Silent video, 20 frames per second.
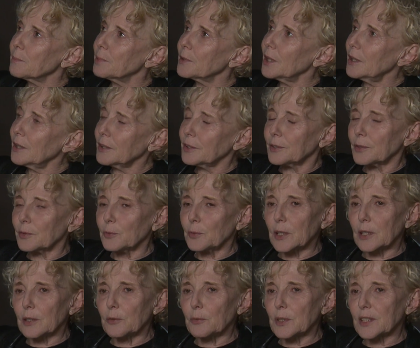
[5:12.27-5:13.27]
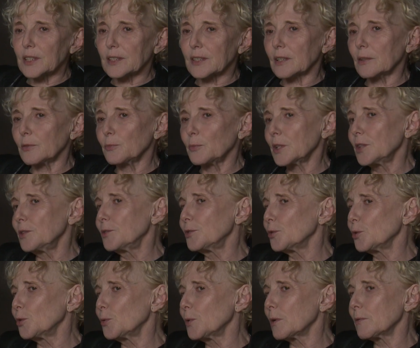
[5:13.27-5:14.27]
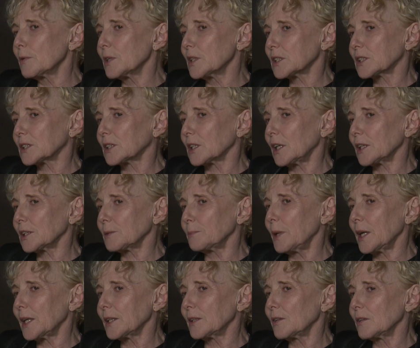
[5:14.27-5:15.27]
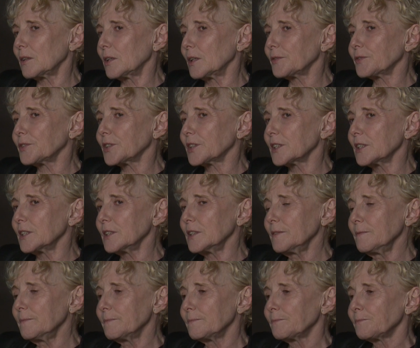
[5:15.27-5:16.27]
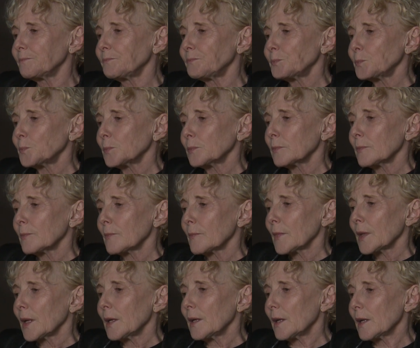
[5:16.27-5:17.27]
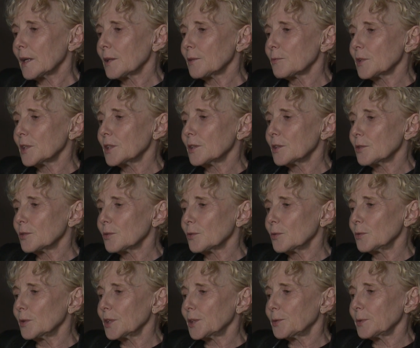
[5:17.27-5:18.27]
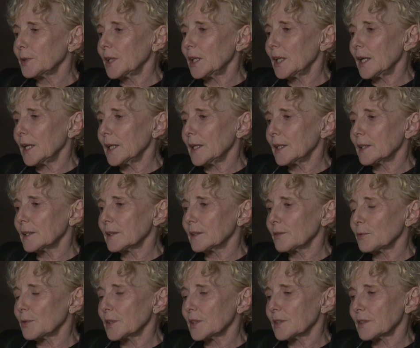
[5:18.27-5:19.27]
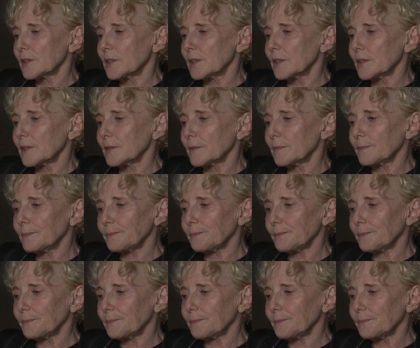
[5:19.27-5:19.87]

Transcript: Block by block, we knew we will start by the love scene, and we knew it will end with the